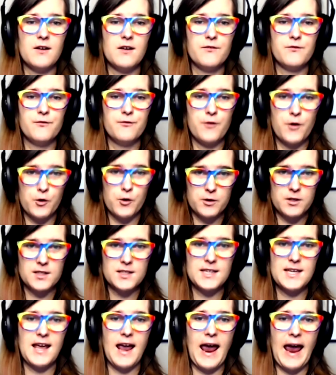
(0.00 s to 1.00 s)

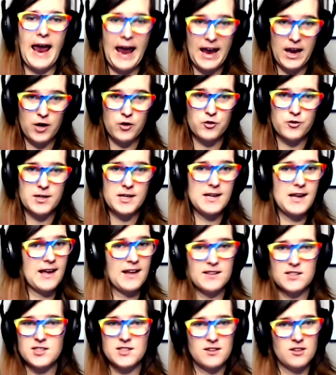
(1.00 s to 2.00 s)
vocally angry,
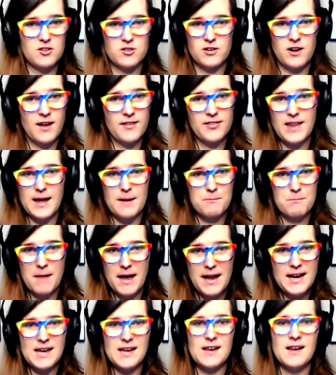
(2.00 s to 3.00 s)
and they're not that
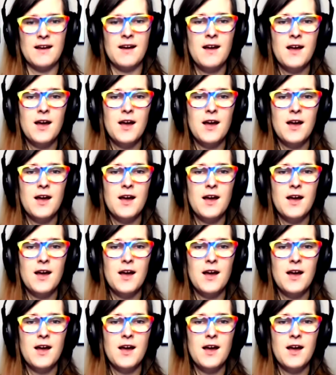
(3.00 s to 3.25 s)
many,